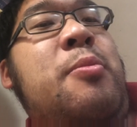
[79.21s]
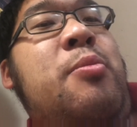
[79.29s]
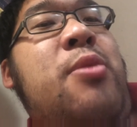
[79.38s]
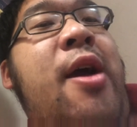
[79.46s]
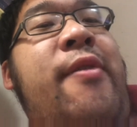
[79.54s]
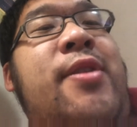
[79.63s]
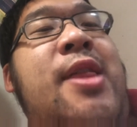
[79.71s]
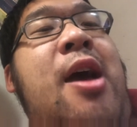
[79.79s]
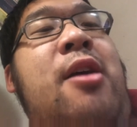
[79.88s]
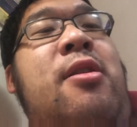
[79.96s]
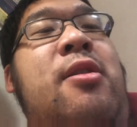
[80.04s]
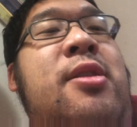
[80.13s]
But I think
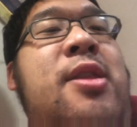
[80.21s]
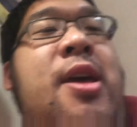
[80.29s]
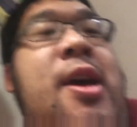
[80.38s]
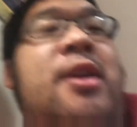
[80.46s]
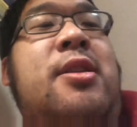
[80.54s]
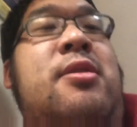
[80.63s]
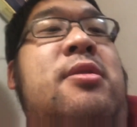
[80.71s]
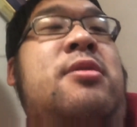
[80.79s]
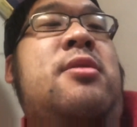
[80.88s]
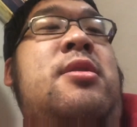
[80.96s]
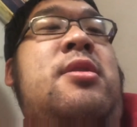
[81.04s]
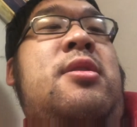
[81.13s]
that
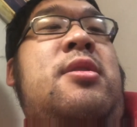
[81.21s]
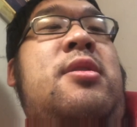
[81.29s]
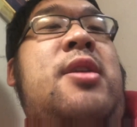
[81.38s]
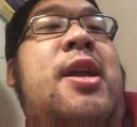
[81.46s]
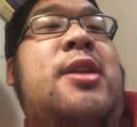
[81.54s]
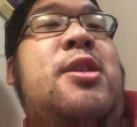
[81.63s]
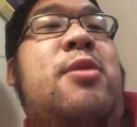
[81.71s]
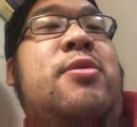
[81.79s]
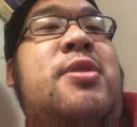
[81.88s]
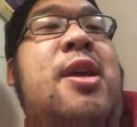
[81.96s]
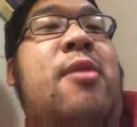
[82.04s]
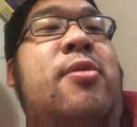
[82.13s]
NXT
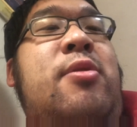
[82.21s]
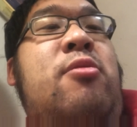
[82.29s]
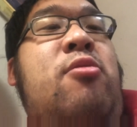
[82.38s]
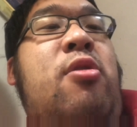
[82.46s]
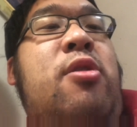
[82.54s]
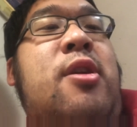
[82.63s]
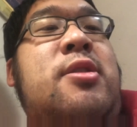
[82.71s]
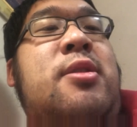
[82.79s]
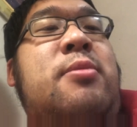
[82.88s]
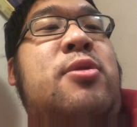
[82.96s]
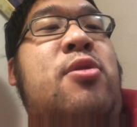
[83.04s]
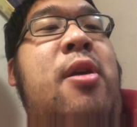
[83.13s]
wins that one. What are your thoughts on
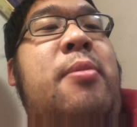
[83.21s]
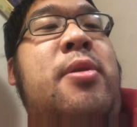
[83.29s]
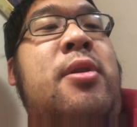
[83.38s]
subscribe?